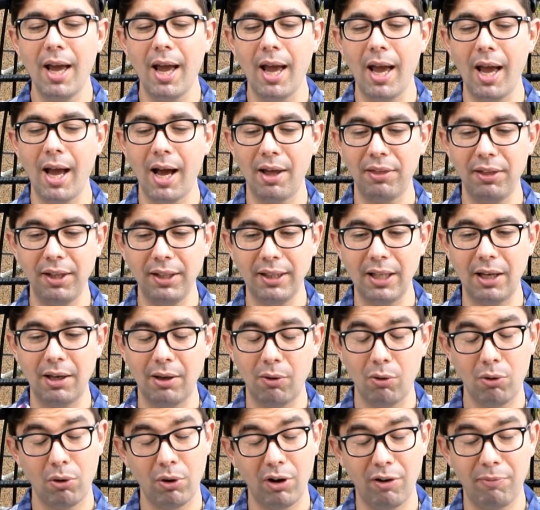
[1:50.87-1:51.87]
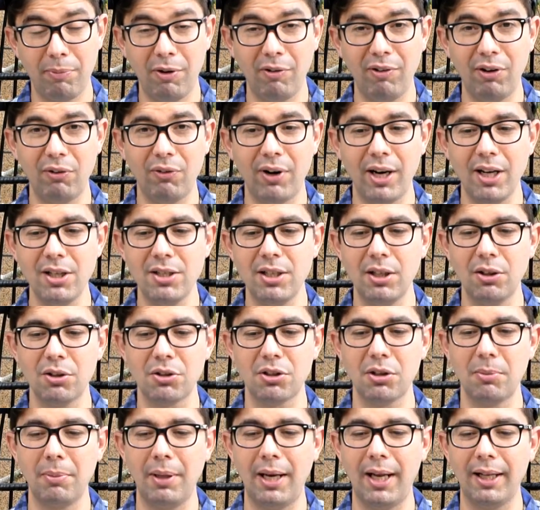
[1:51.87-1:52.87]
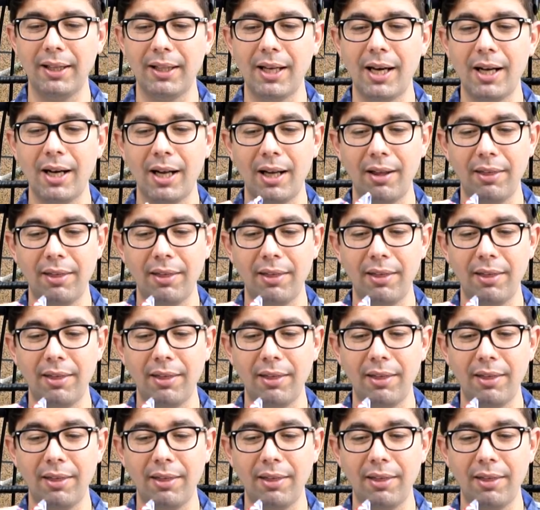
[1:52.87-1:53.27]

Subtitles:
I think that, or FPV racing or something like that.